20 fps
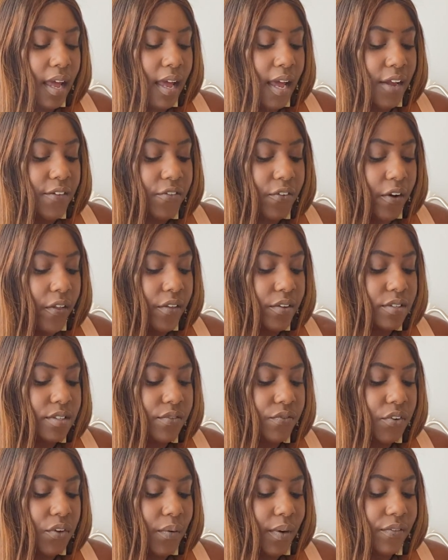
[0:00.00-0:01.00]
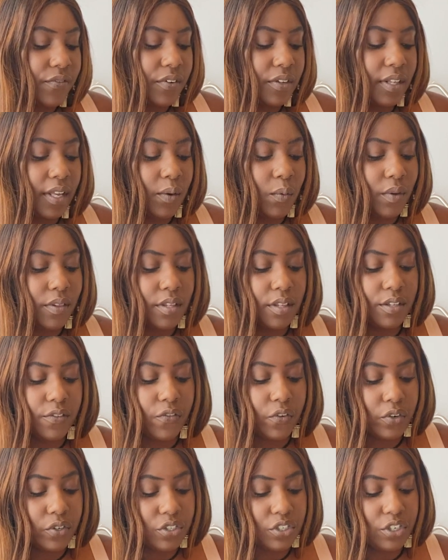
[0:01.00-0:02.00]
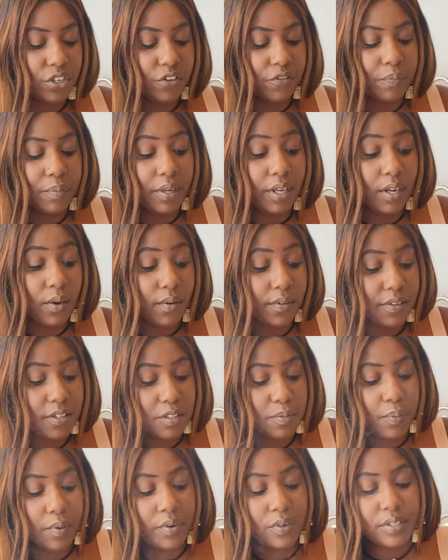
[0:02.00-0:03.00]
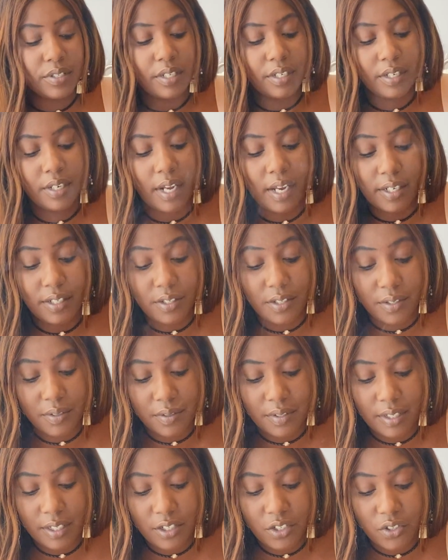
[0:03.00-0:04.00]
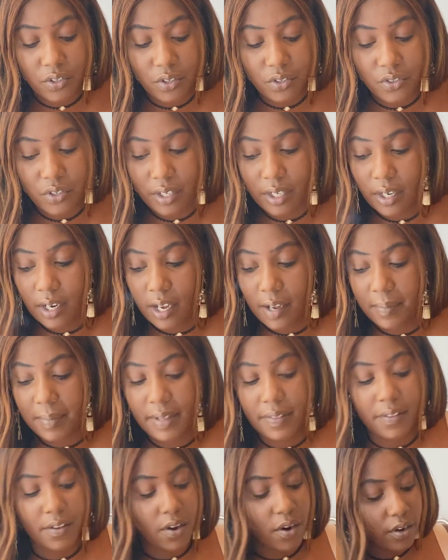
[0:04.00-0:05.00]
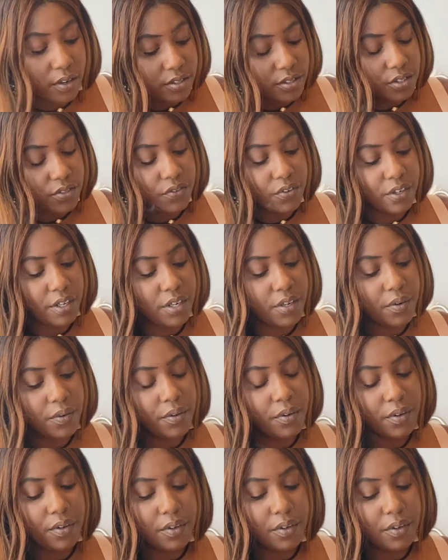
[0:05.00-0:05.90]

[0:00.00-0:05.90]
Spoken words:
And for others of you, I feel like within the first year of being with this person, I do see children in the cards for you.